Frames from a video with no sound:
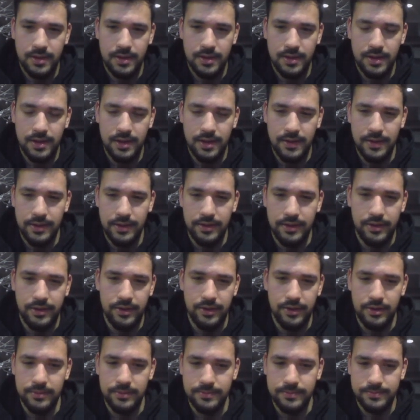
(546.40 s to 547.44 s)
And then
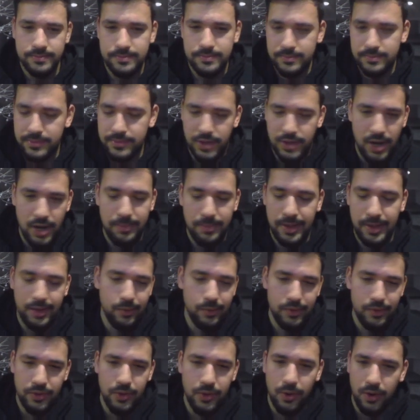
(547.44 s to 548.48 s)
here, I'm playing
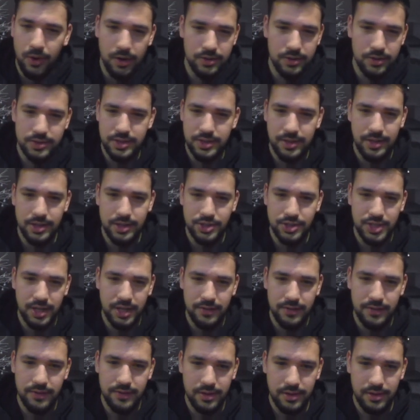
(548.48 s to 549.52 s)
with no cards. I just
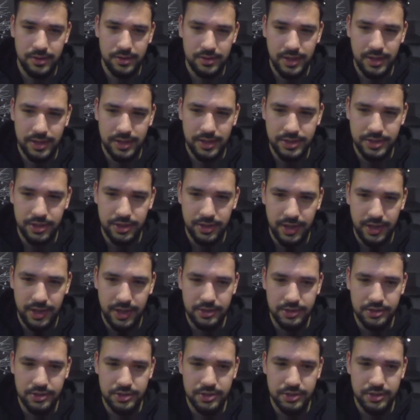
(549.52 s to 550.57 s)
have a tier
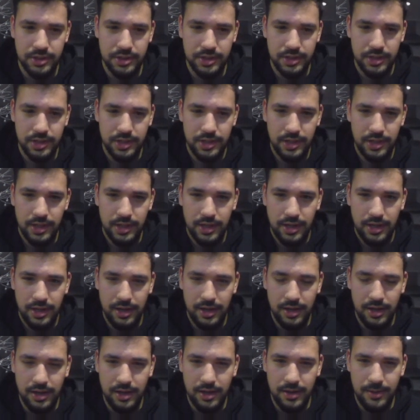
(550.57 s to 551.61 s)
cash.
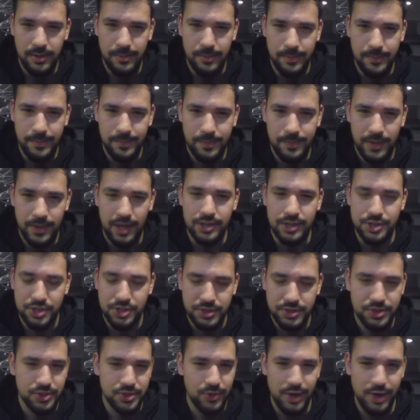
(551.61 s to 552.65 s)
I
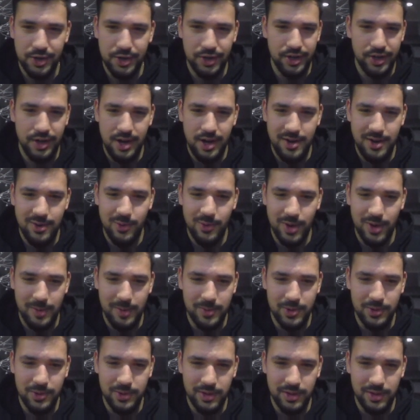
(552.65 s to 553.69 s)
should surrender here. I don't know what I'm
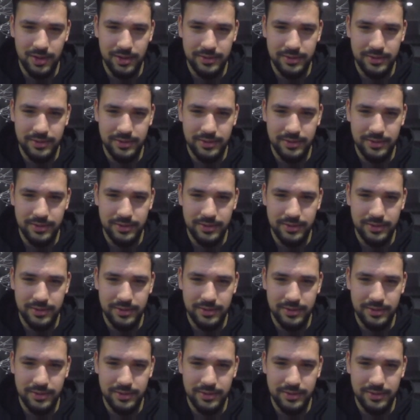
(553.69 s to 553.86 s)
doing.